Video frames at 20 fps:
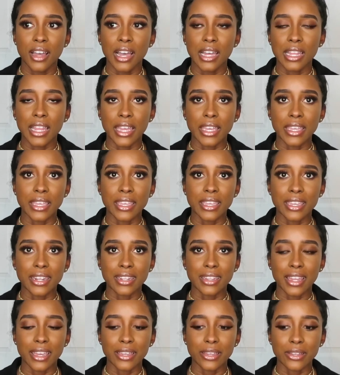I, like,
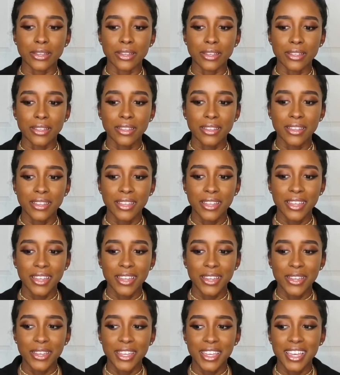get, like, a,
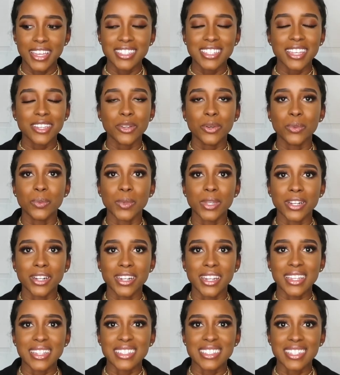it's, like, a
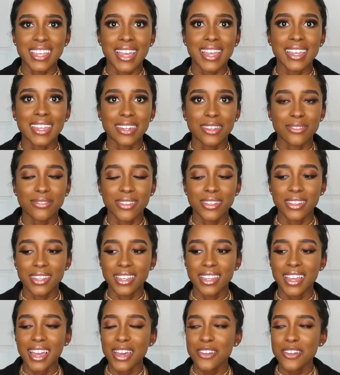weird anxiety feeling.